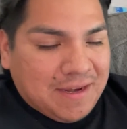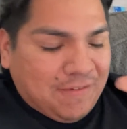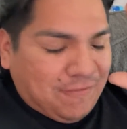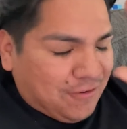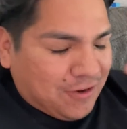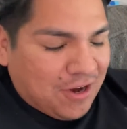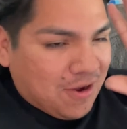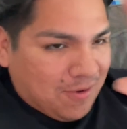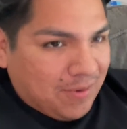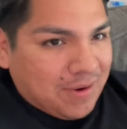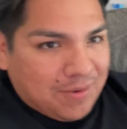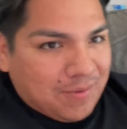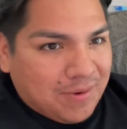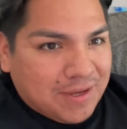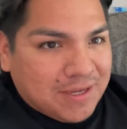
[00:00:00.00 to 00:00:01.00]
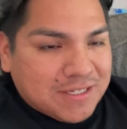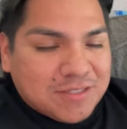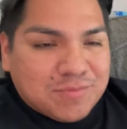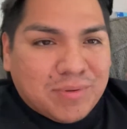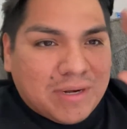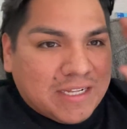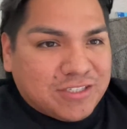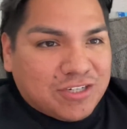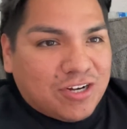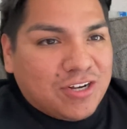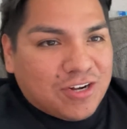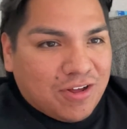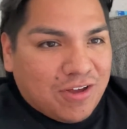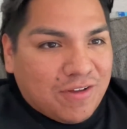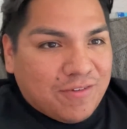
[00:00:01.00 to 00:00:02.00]
I forgot what it was, but I turned
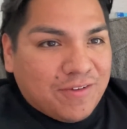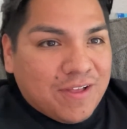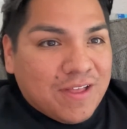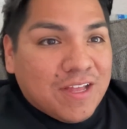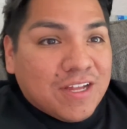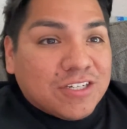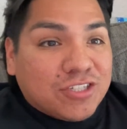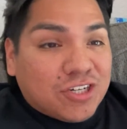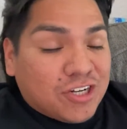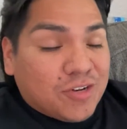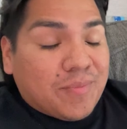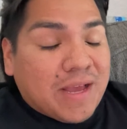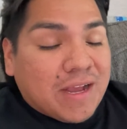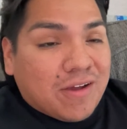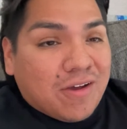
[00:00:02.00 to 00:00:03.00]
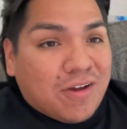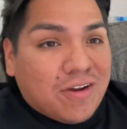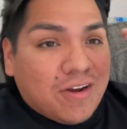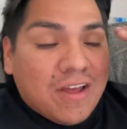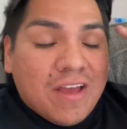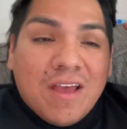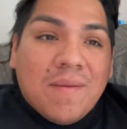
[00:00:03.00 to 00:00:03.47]
it off, turned it back on.